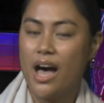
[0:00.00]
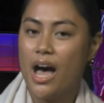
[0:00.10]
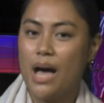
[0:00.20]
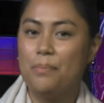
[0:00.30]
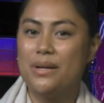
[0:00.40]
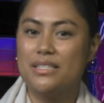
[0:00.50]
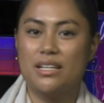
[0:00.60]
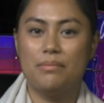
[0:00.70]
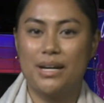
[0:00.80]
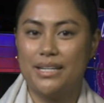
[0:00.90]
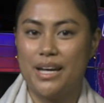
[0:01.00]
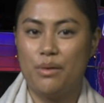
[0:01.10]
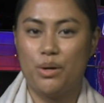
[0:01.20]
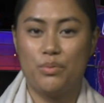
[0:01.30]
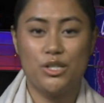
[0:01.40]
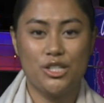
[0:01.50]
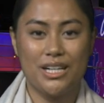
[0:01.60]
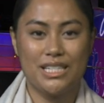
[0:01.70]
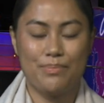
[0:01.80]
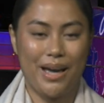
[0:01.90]
up until Monday, where we should
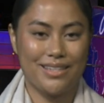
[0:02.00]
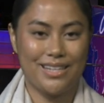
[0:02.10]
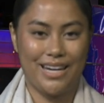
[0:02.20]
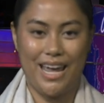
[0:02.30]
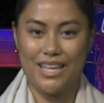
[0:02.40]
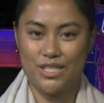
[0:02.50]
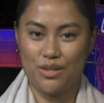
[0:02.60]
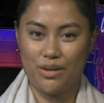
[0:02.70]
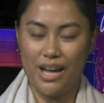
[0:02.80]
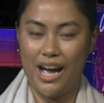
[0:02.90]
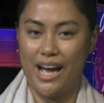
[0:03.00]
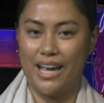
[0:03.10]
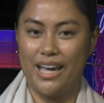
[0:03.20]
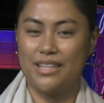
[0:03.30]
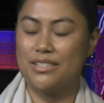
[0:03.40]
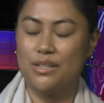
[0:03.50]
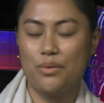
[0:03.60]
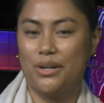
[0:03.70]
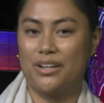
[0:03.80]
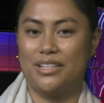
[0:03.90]
expect an 8-degree high and
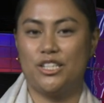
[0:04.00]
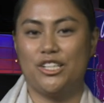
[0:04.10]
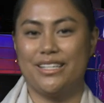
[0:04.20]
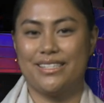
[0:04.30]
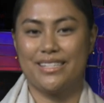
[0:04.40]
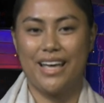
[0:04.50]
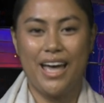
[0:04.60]
snowier conditions.